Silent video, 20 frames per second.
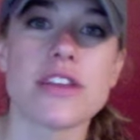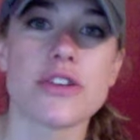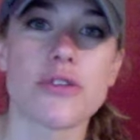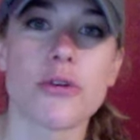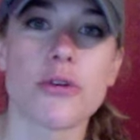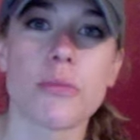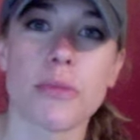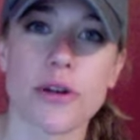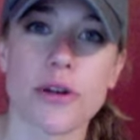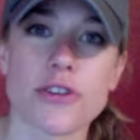
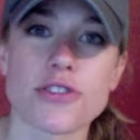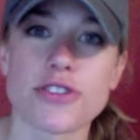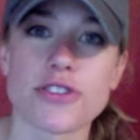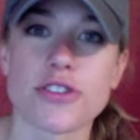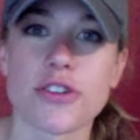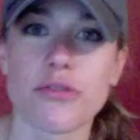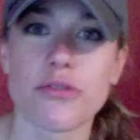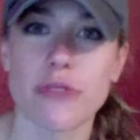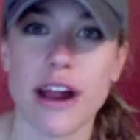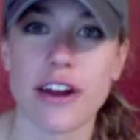your
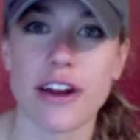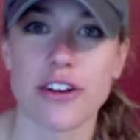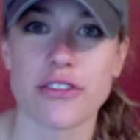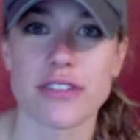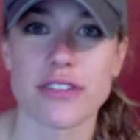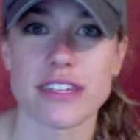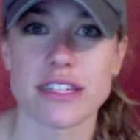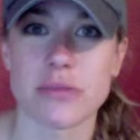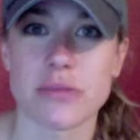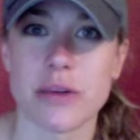personal record
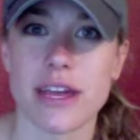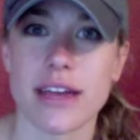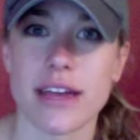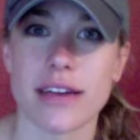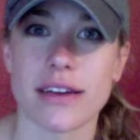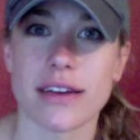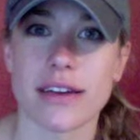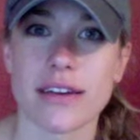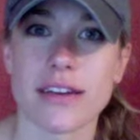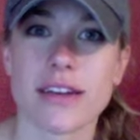this
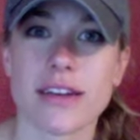week.